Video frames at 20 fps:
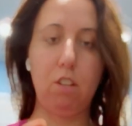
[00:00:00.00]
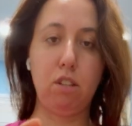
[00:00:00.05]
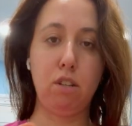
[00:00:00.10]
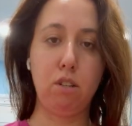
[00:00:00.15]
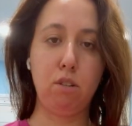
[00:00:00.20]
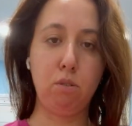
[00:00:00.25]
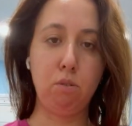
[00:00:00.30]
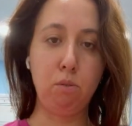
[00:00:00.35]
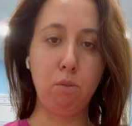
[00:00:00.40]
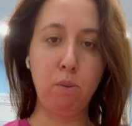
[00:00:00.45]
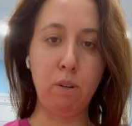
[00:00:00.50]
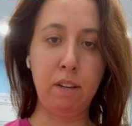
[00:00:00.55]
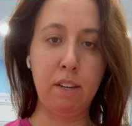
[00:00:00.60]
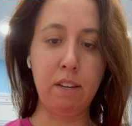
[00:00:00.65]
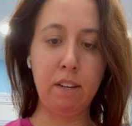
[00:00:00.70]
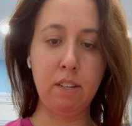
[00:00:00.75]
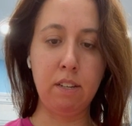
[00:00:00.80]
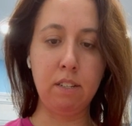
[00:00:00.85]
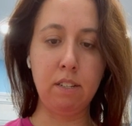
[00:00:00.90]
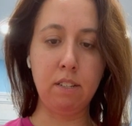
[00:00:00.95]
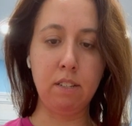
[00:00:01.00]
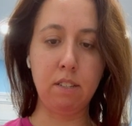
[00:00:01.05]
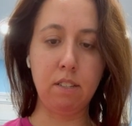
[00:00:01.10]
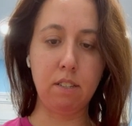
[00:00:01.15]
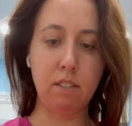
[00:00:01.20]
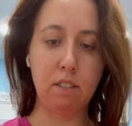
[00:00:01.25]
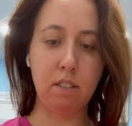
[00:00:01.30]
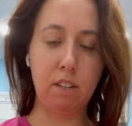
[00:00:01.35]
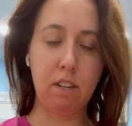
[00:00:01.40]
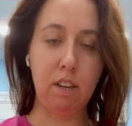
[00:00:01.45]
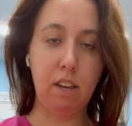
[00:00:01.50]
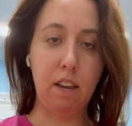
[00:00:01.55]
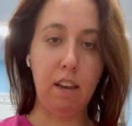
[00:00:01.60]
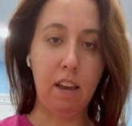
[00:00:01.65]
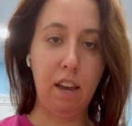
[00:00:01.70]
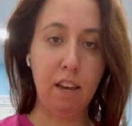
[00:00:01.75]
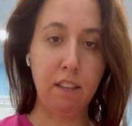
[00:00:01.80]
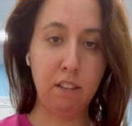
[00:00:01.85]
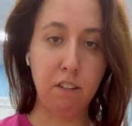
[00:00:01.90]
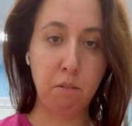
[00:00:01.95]
Twist.
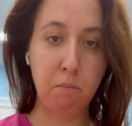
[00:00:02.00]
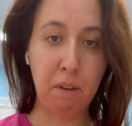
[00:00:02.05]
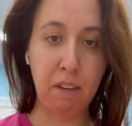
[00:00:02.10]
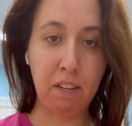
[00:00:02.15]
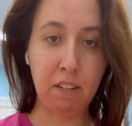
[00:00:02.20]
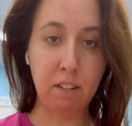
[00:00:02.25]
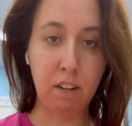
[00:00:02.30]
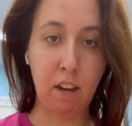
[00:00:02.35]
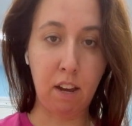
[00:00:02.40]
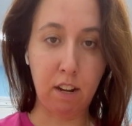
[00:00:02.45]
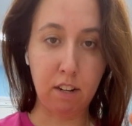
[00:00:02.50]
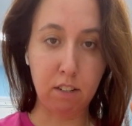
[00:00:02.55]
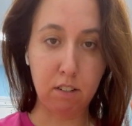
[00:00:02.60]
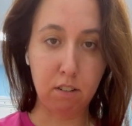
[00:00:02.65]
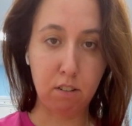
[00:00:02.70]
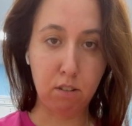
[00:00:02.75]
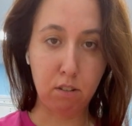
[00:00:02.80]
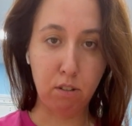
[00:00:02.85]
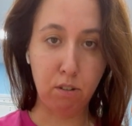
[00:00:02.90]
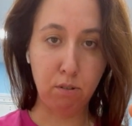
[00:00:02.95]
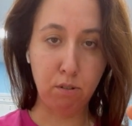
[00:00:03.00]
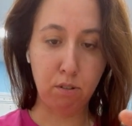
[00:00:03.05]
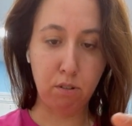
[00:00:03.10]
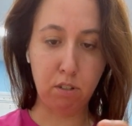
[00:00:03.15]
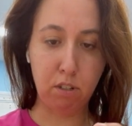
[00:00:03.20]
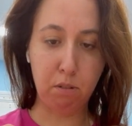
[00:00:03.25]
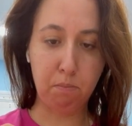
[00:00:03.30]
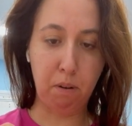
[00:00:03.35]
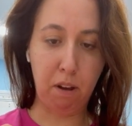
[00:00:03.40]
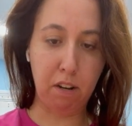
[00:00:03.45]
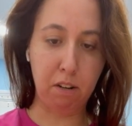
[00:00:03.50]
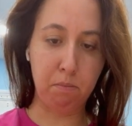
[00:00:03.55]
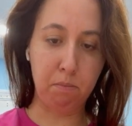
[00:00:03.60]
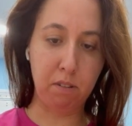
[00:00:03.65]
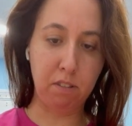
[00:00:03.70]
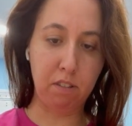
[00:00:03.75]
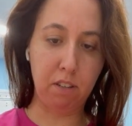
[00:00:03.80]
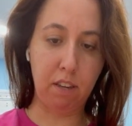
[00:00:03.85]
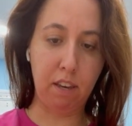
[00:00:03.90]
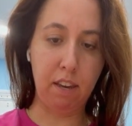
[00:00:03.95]
And then you make a knot close to the bottom
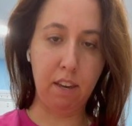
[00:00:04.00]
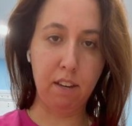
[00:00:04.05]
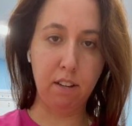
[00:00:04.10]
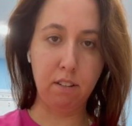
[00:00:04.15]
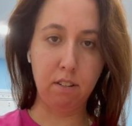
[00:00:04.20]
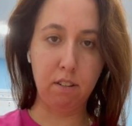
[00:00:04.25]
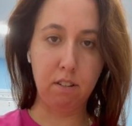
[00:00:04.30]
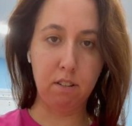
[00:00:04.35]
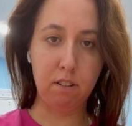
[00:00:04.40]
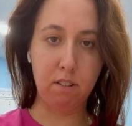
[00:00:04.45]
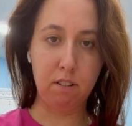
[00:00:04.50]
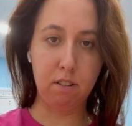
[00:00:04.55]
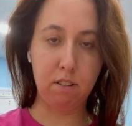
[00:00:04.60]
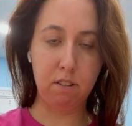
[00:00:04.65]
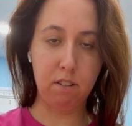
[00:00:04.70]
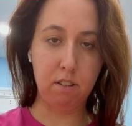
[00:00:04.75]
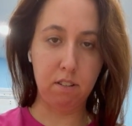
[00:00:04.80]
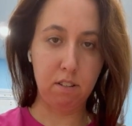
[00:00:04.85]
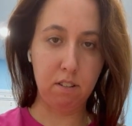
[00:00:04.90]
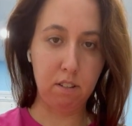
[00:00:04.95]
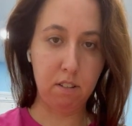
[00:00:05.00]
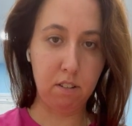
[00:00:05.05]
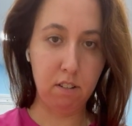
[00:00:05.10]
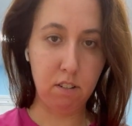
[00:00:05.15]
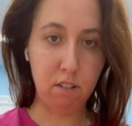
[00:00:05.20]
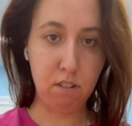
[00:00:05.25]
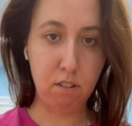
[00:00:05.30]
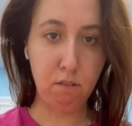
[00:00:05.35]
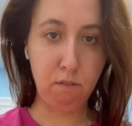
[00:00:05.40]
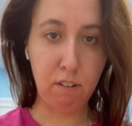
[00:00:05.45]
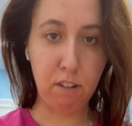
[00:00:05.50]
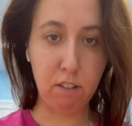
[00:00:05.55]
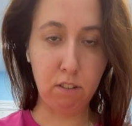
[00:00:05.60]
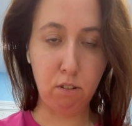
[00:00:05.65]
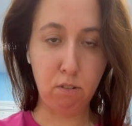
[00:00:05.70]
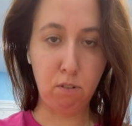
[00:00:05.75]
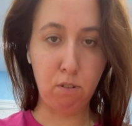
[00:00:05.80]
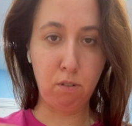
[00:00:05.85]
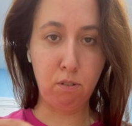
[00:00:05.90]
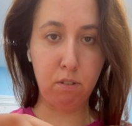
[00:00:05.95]
as you can. Just a
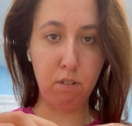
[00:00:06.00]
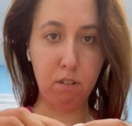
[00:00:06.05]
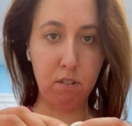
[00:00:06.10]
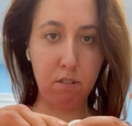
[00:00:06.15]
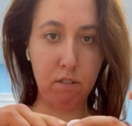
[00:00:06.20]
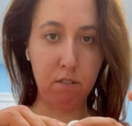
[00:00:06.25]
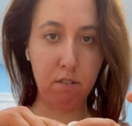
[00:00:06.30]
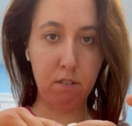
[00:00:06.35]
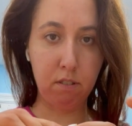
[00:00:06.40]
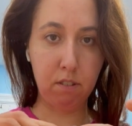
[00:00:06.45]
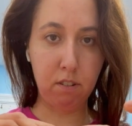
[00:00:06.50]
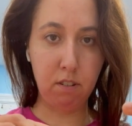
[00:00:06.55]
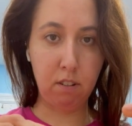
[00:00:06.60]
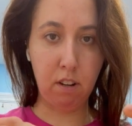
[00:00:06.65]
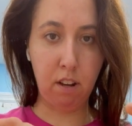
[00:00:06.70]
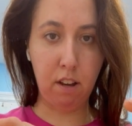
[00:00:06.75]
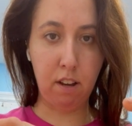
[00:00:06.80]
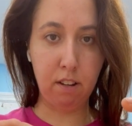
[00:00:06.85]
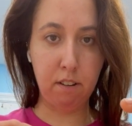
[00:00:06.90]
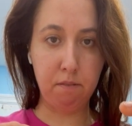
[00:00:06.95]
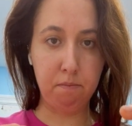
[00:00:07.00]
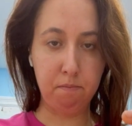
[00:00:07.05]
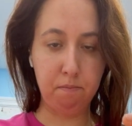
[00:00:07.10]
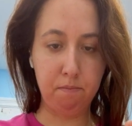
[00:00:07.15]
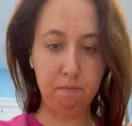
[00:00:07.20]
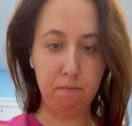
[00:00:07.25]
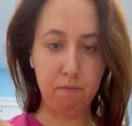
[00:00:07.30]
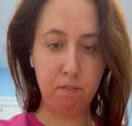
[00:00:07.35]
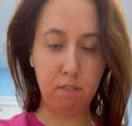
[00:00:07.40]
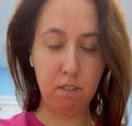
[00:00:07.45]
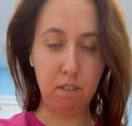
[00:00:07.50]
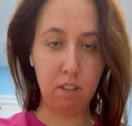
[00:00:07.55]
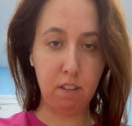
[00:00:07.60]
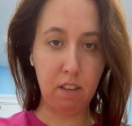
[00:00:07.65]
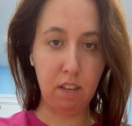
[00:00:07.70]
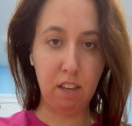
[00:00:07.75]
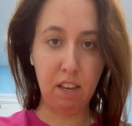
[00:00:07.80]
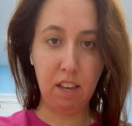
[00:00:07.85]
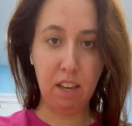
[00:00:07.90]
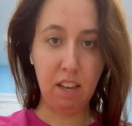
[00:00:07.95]
regular old knot.
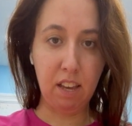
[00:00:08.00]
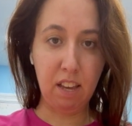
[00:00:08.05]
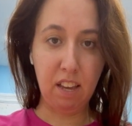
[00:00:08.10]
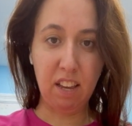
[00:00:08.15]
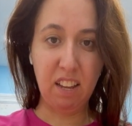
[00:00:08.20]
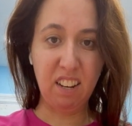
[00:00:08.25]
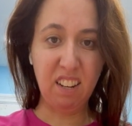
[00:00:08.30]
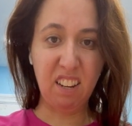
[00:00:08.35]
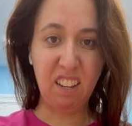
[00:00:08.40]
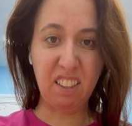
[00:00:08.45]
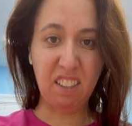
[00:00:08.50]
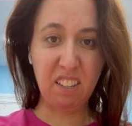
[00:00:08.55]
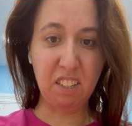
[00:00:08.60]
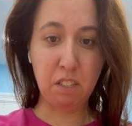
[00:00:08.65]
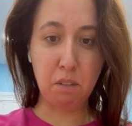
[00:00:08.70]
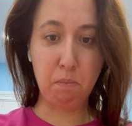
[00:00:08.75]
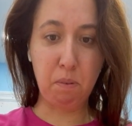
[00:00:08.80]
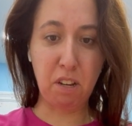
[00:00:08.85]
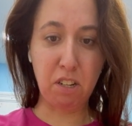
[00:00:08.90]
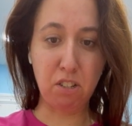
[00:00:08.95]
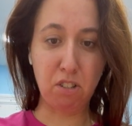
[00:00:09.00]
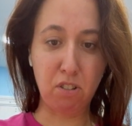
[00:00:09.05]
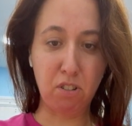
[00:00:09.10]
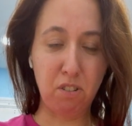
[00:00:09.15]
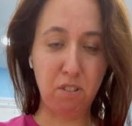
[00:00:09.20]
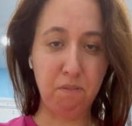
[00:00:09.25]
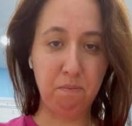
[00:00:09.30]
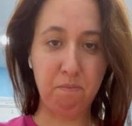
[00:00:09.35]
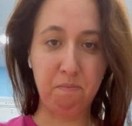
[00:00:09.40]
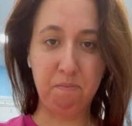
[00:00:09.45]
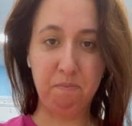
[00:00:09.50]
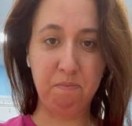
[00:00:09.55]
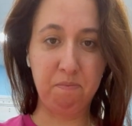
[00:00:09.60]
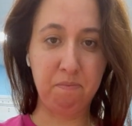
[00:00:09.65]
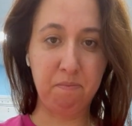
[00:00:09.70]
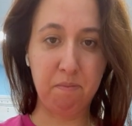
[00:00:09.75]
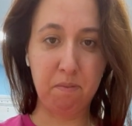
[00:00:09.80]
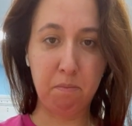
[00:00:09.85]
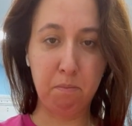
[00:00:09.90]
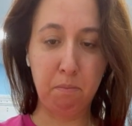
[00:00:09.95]
Nothing special.
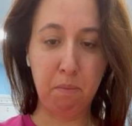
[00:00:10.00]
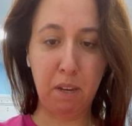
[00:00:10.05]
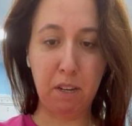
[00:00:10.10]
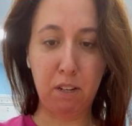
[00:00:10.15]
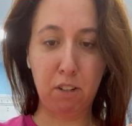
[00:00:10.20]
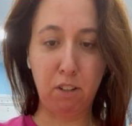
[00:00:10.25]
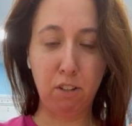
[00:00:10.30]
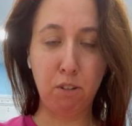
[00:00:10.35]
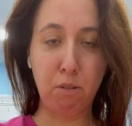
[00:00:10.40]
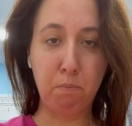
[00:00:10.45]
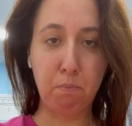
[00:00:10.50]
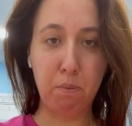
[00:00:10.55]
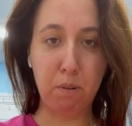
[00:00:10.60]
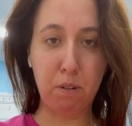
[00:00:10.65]
Make a loop.